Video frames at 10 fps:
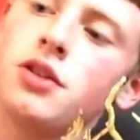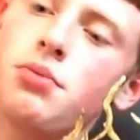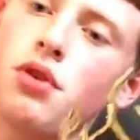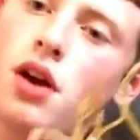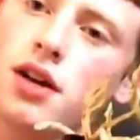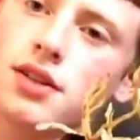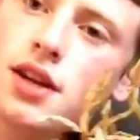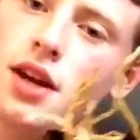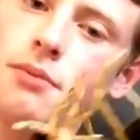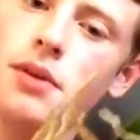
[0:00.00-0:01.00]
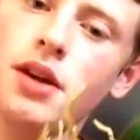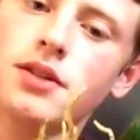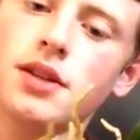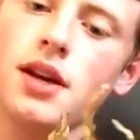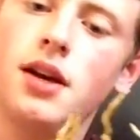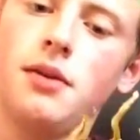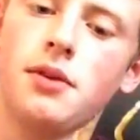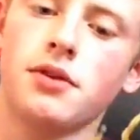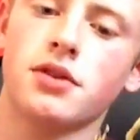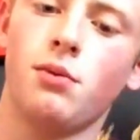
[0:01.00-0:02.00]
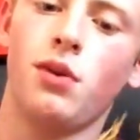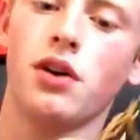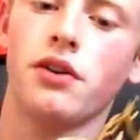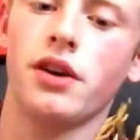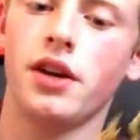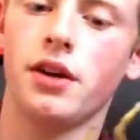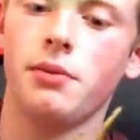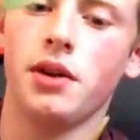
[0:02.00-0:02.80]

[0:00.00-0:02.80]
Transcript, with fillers: peroxide mix. Um, there's some water in here, but